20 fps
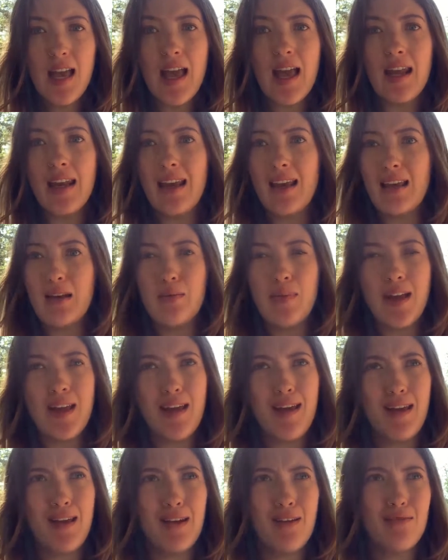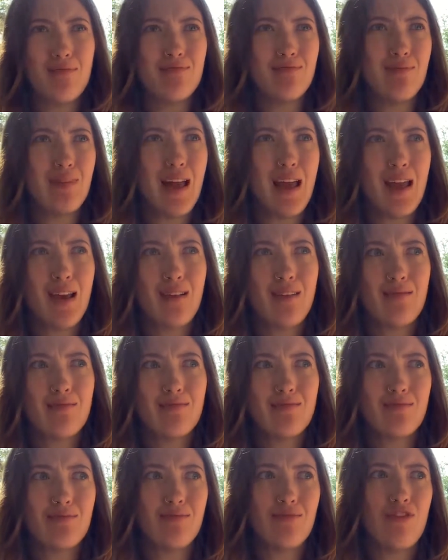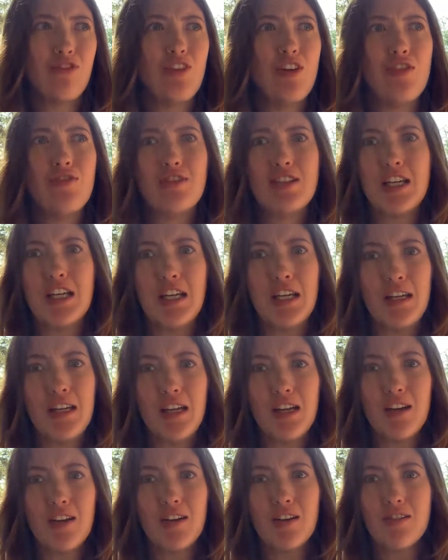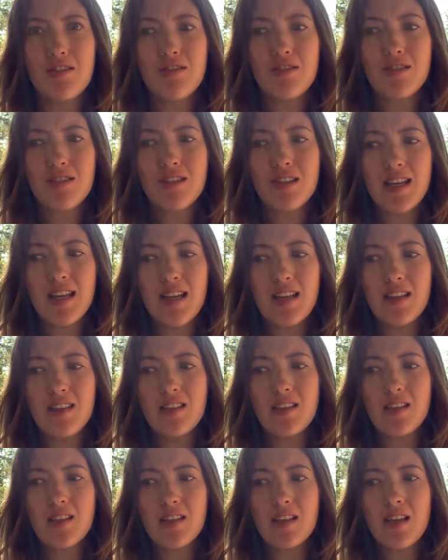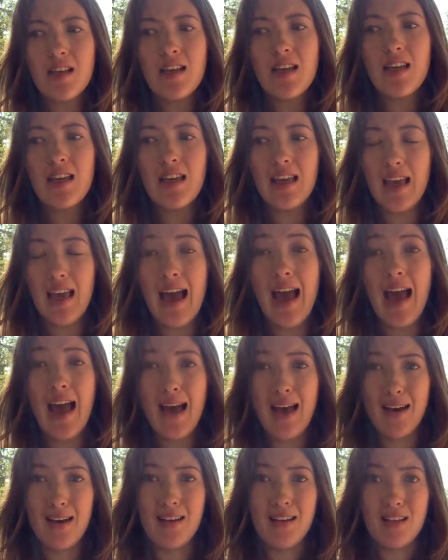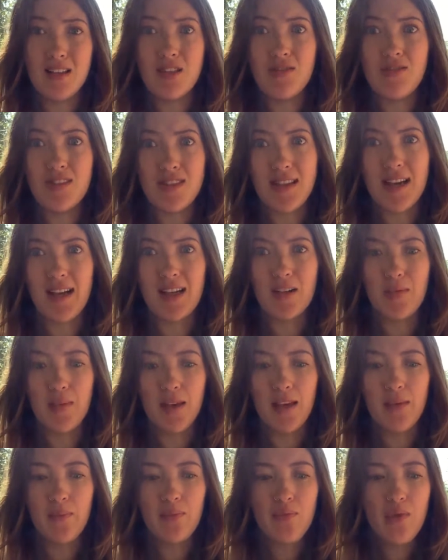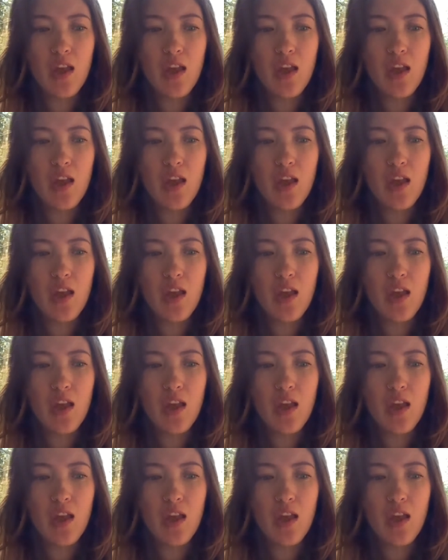and it had been like 15 years since he had his vasectomy.